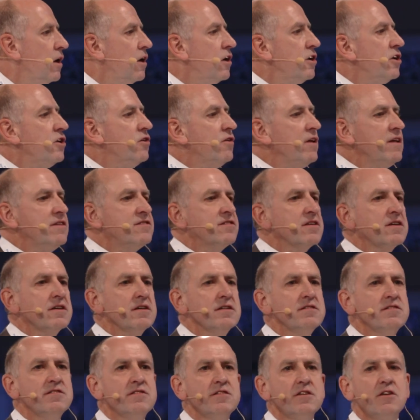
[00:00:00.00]
You need to
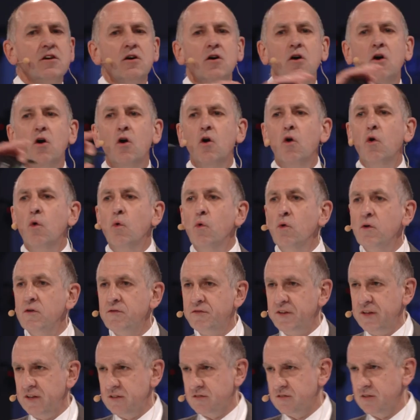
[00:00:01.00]
consider all of
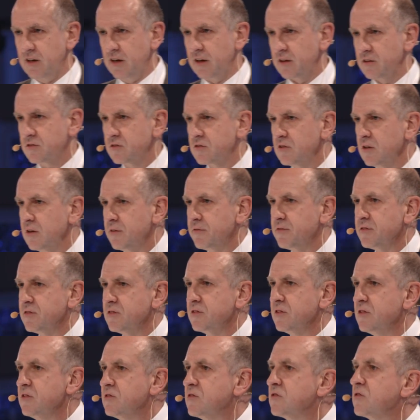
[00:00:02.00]
the attack
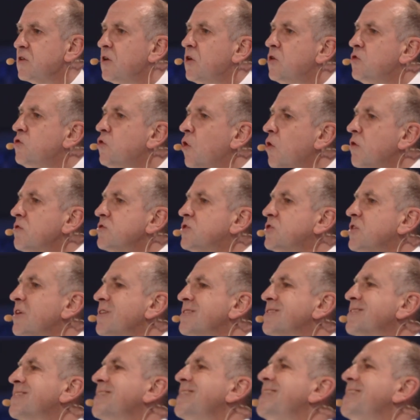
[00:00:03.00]
surfaces, not just the